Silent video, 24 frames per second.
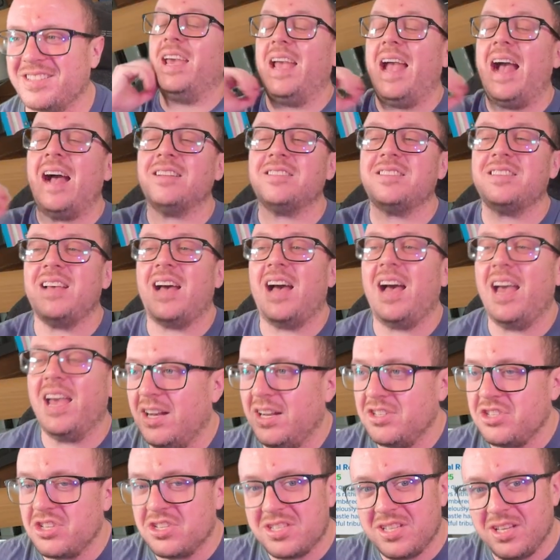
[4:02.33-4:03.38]

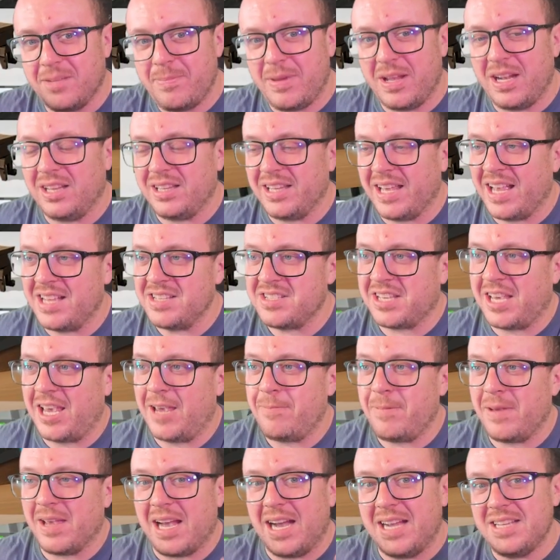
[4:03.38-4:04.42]
Outside, just a little bit of
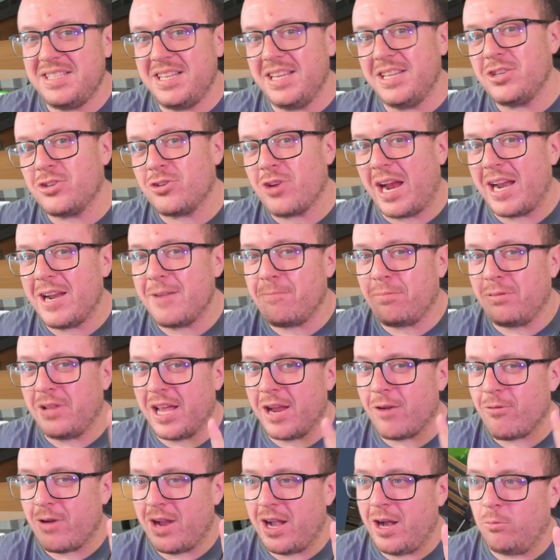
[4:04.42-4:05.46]
landscaping. I did try to
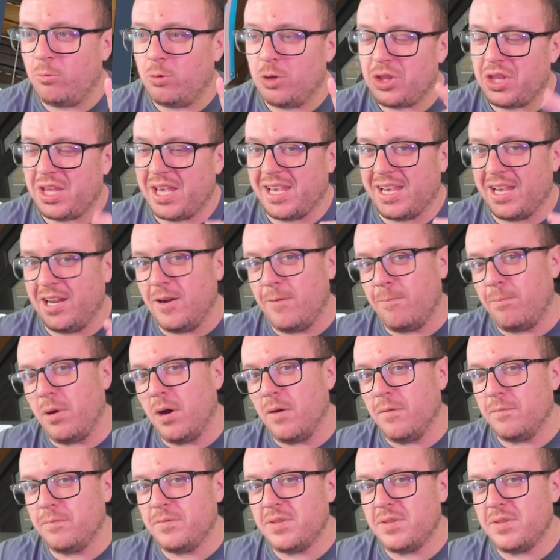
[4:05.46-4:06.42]
play around with like an above